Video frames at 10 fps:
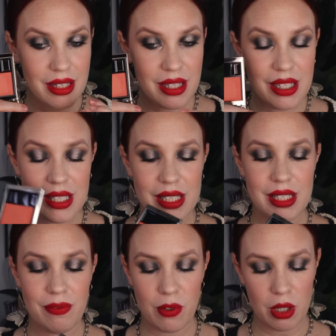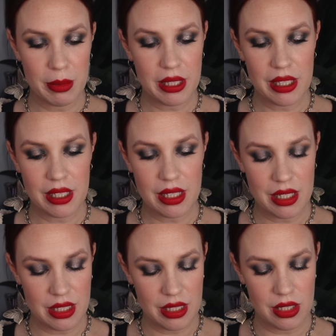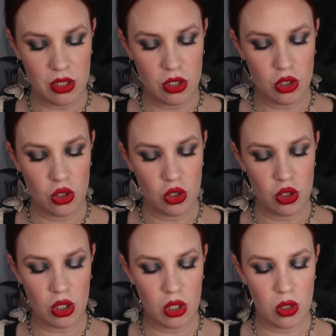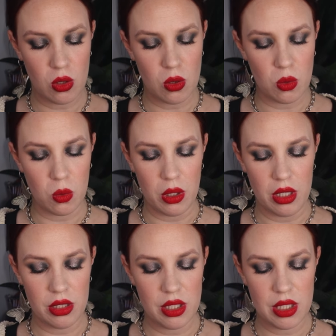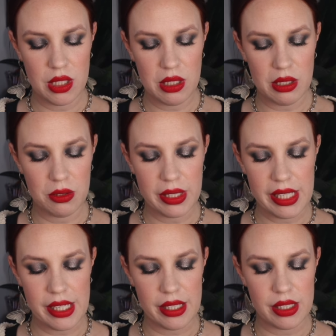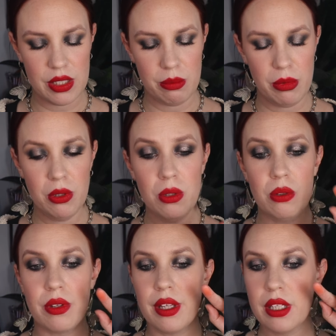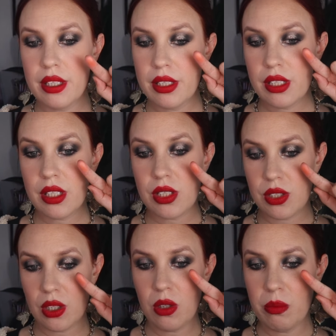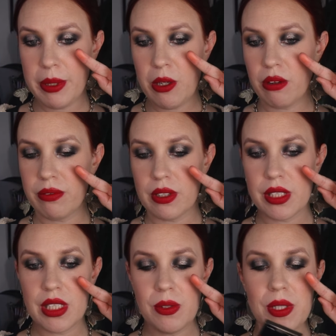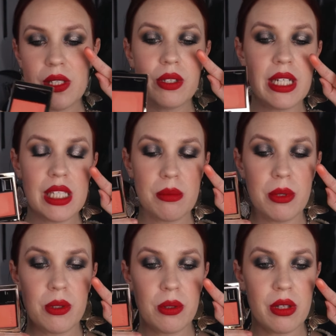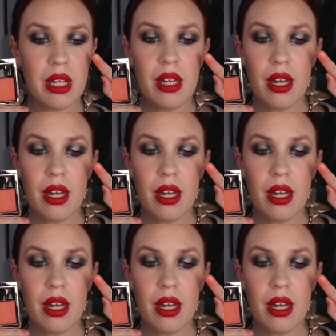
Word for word: This formula is so silky smooth. So beautiful. So silky smooth.